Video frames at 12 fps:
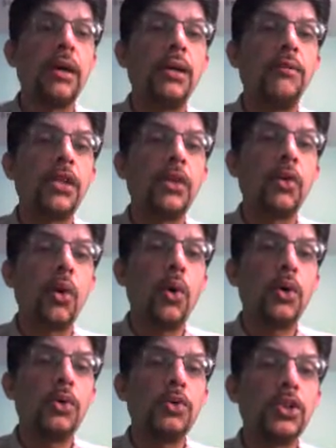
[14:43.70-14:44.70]
we go
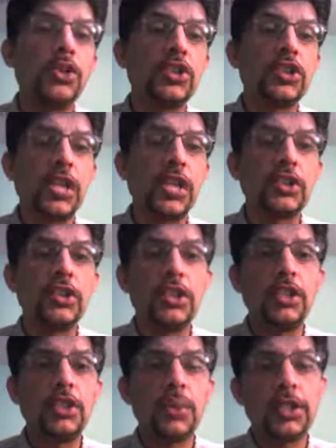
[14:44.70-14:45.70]
on to the second
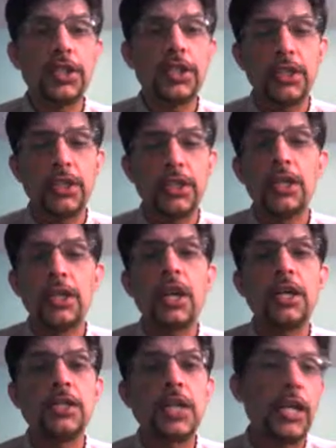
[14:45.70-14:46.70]
T20
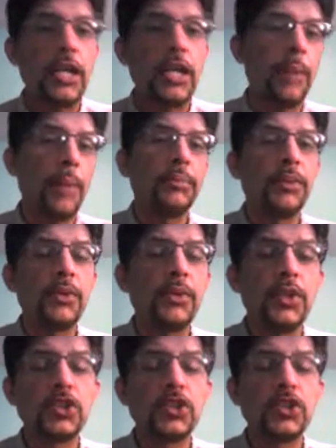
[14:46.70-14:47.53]
that happened between